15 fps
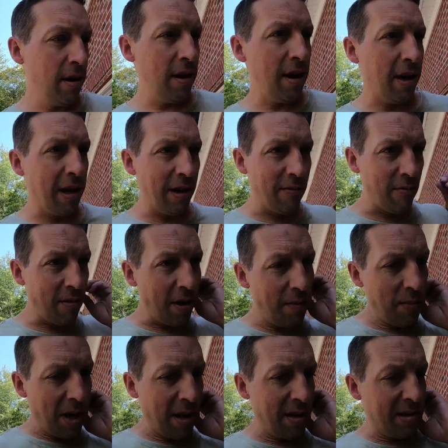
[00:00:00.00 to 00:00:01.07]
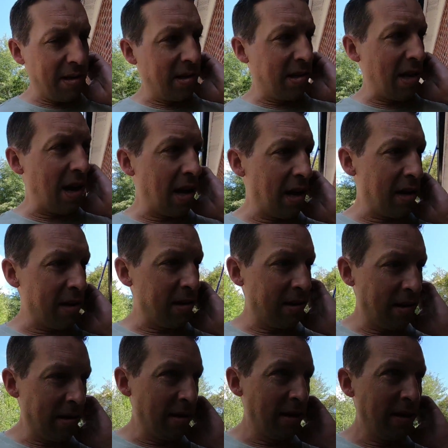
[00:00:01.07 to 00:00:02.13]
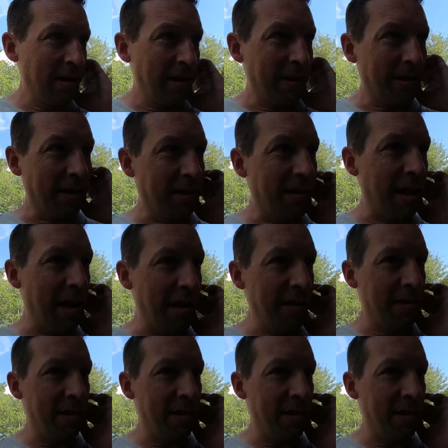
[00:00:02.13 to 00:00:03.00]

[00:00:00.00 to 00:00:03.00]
yeah, getting ready, man. It's exciting. It's exciting